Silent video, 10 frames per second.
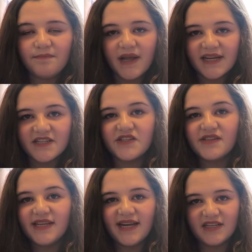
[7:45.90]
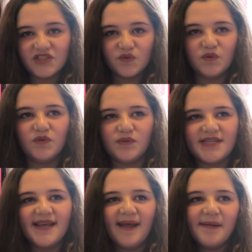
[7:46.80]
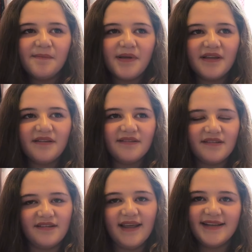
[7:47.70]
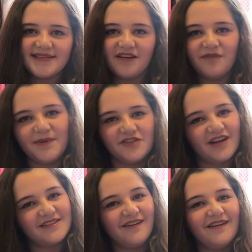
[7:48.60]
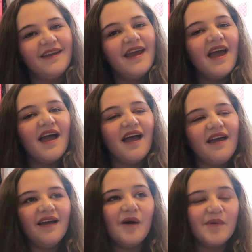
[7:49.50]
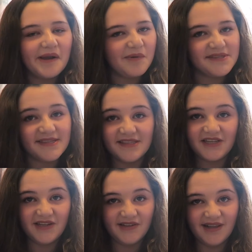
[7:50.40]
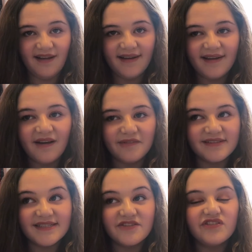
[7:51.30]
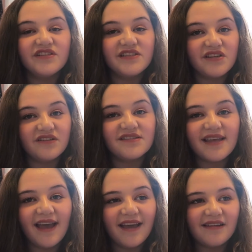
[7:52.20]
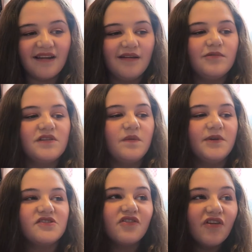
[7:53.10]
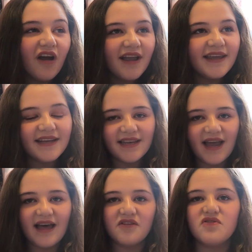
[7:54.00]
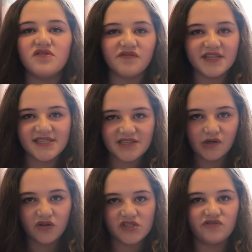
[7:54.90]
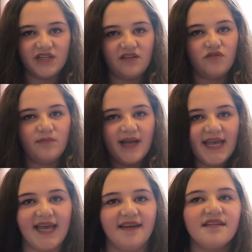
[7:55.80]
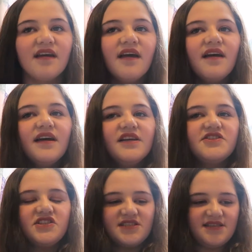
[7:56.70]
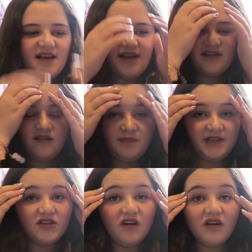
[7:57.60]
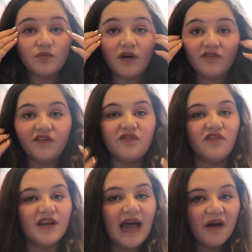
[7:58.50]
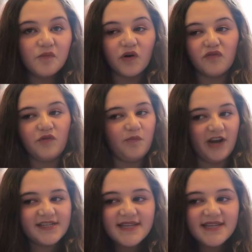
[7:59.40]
back to the actual tip to let yourself be dragged on. When I was in the queue line, I was literally so scared, I was almost crying, and I had all of these thoughts running through my head, just like, oh my god, what if I fall out, what if we break